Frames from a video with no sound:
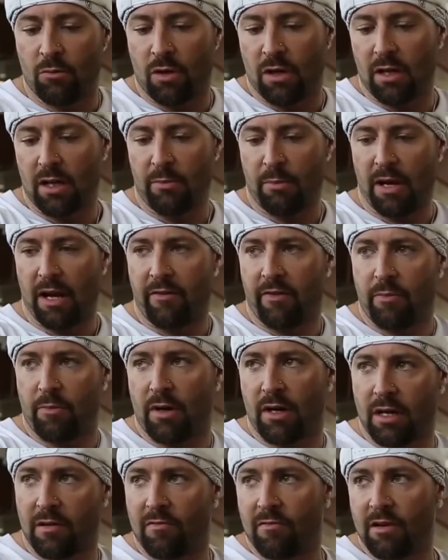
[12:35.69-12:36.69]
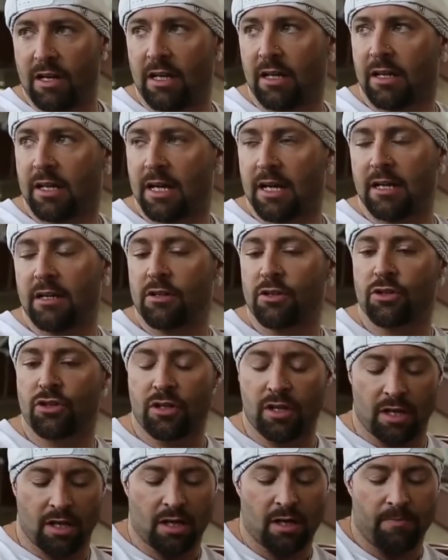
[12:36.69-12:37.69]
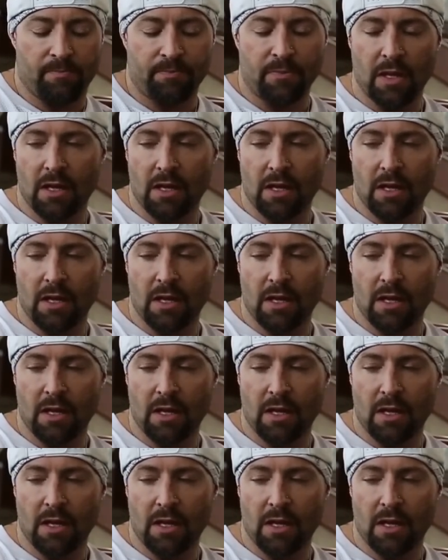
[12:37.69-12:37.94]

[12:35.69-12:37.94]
while I'm having my re-caged here.